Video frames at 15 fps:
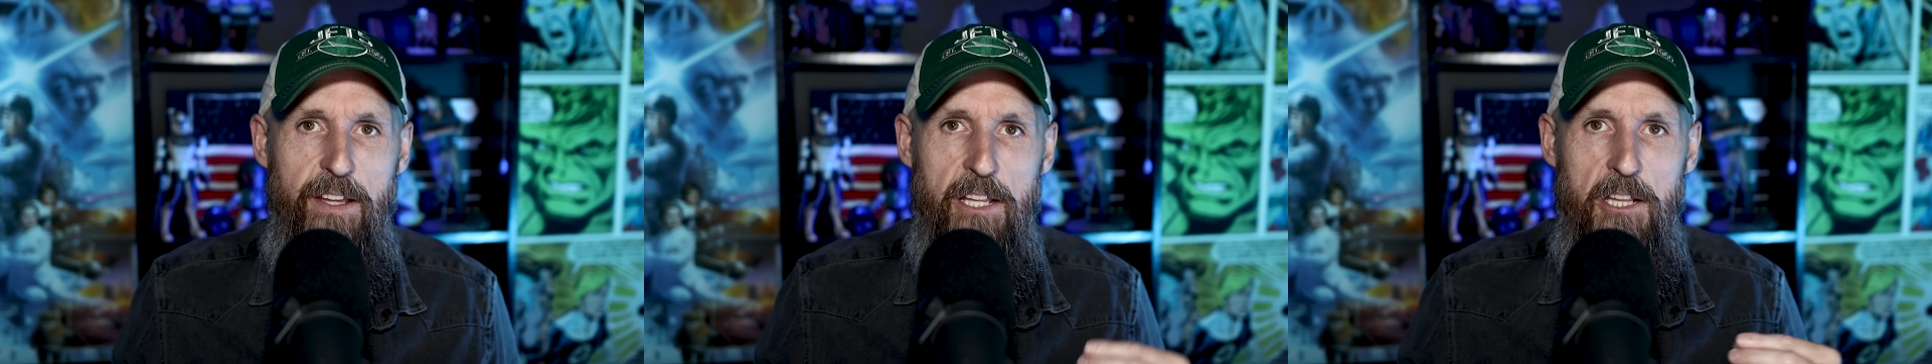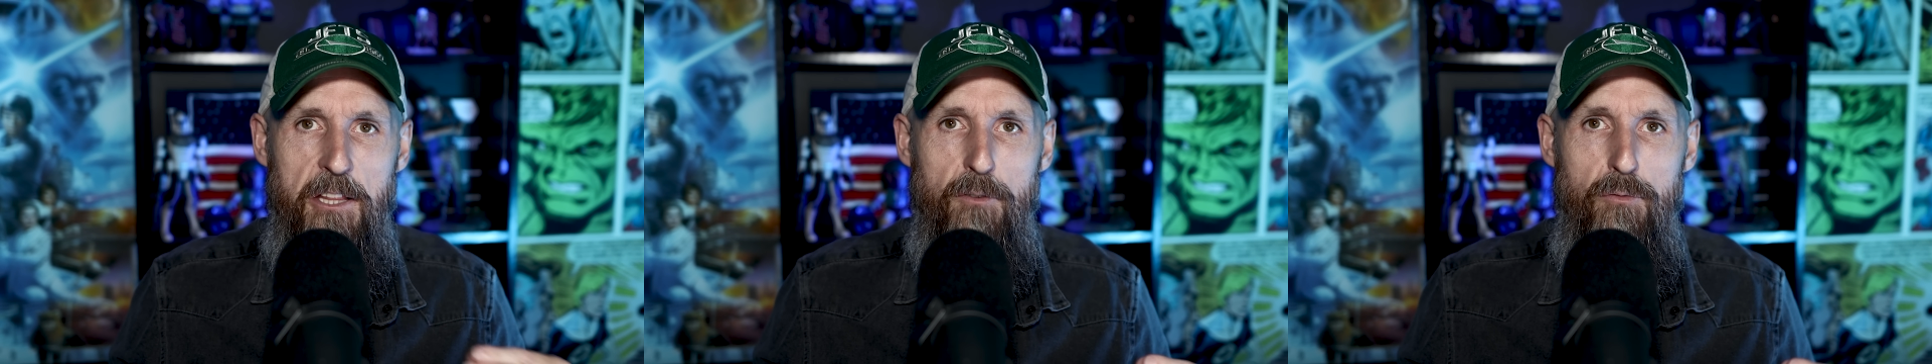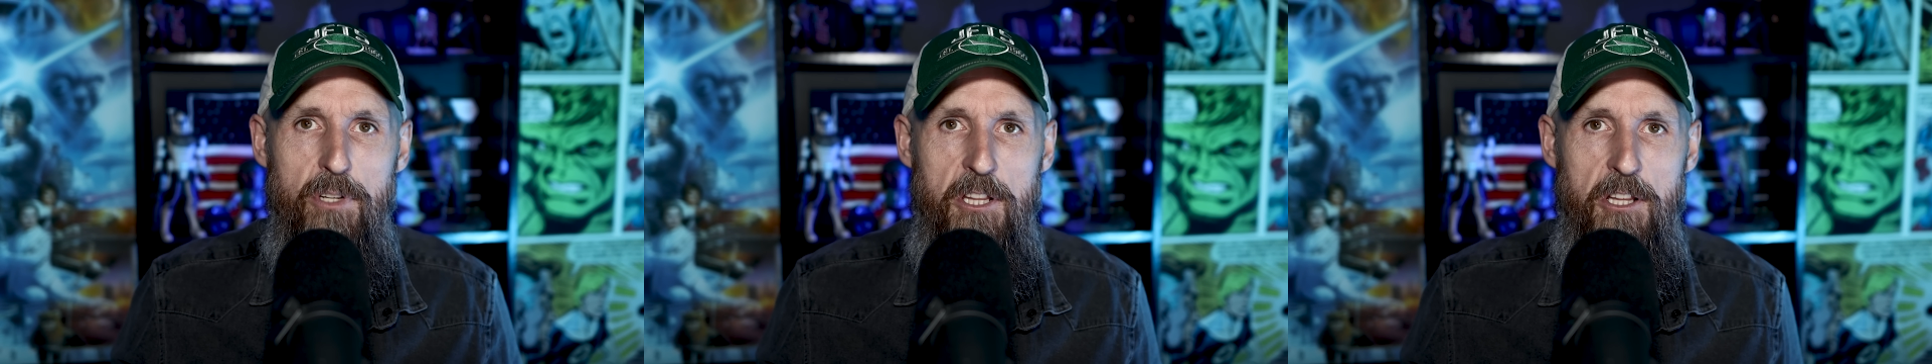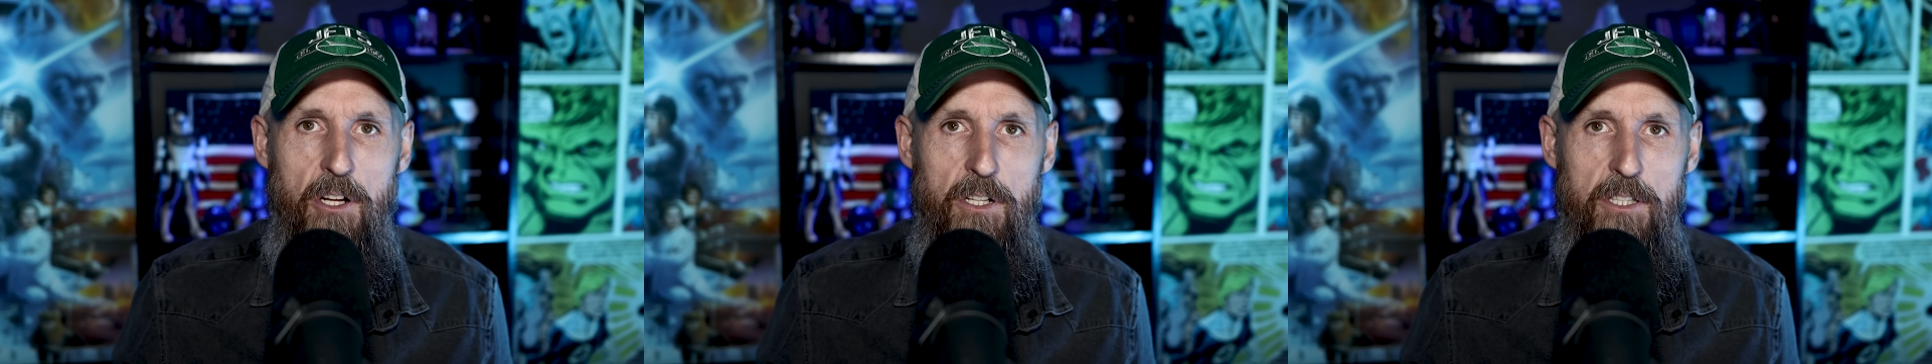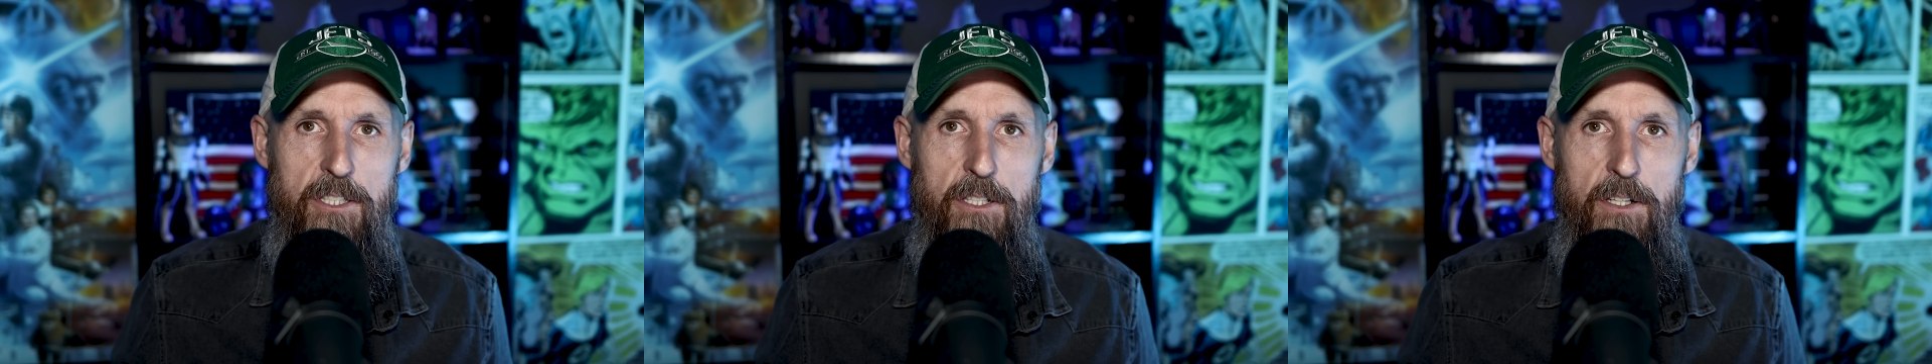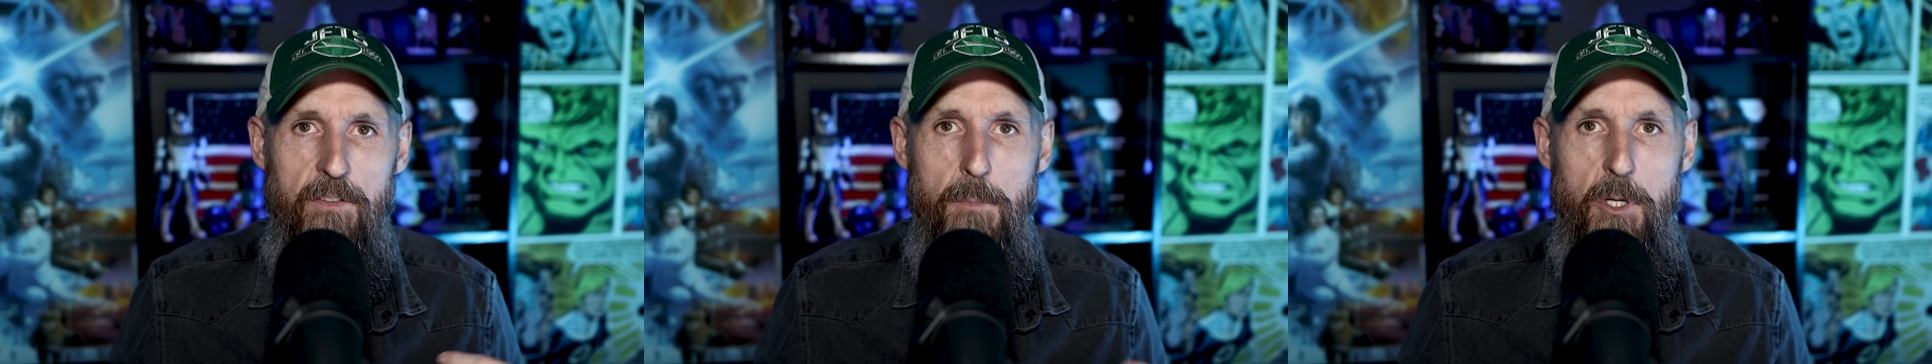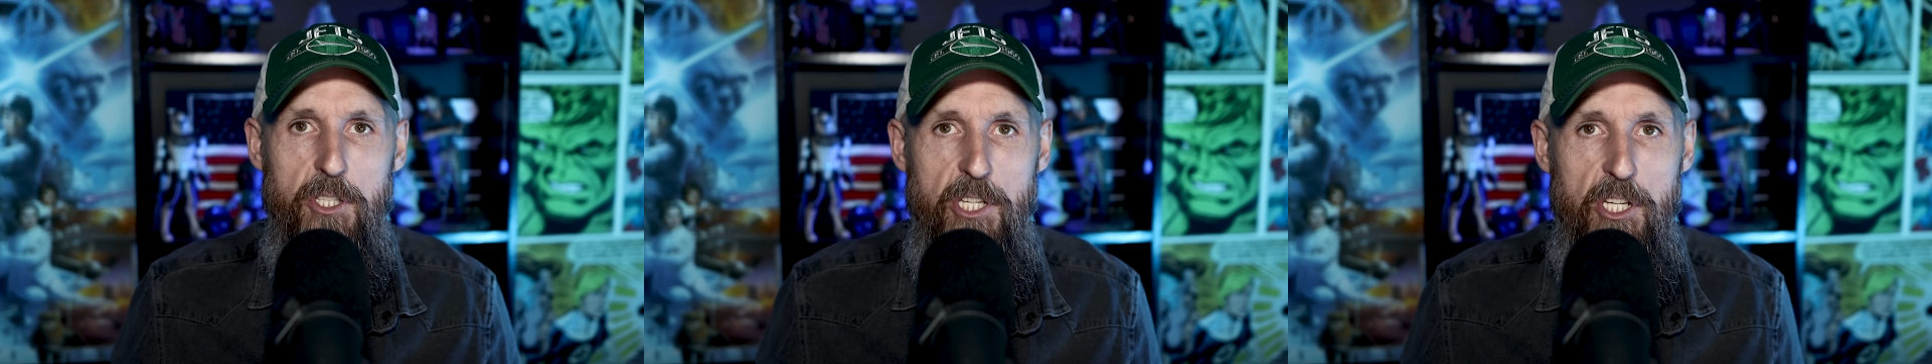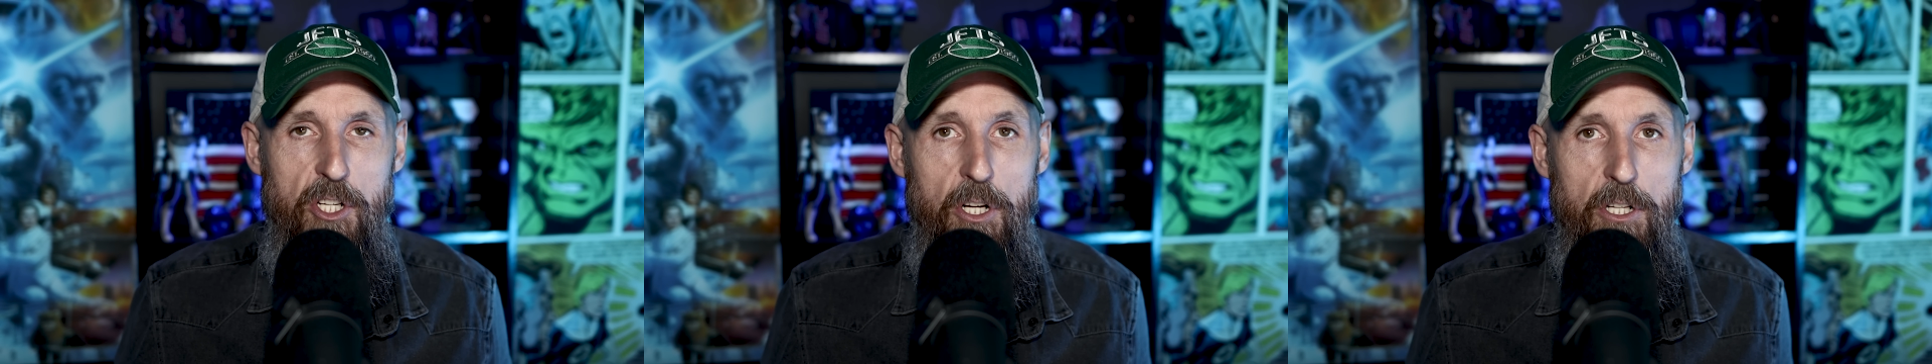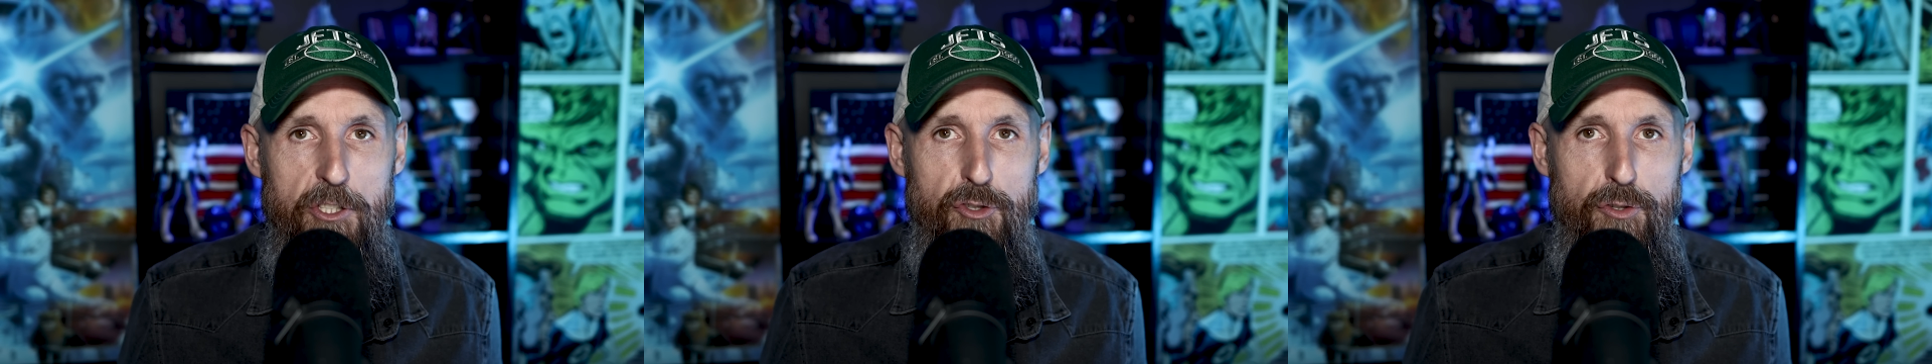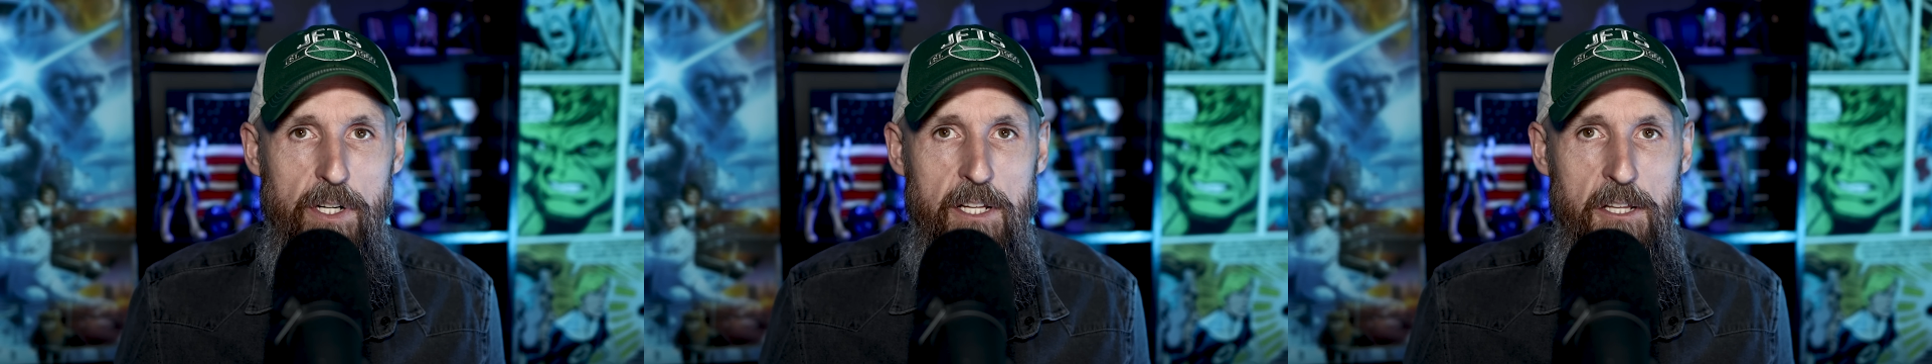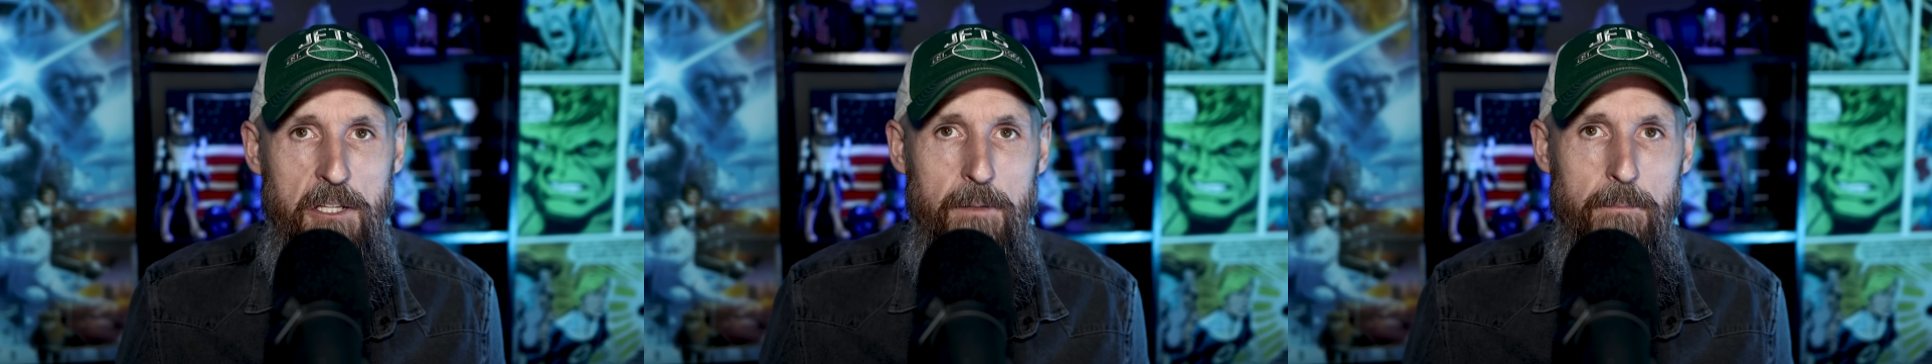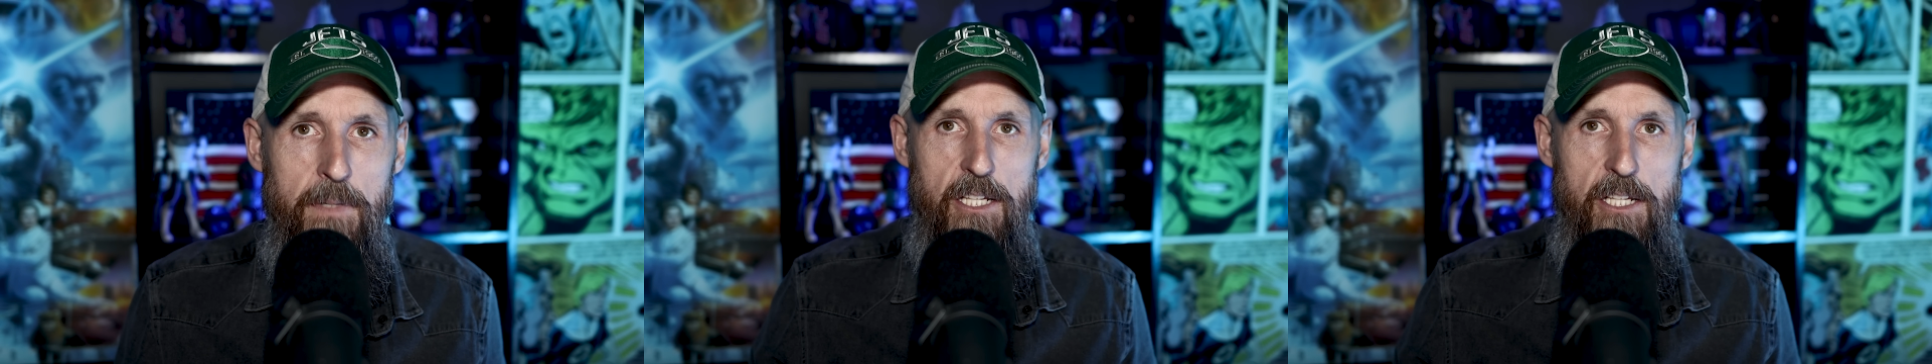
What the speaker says: is the result of multiculturalism.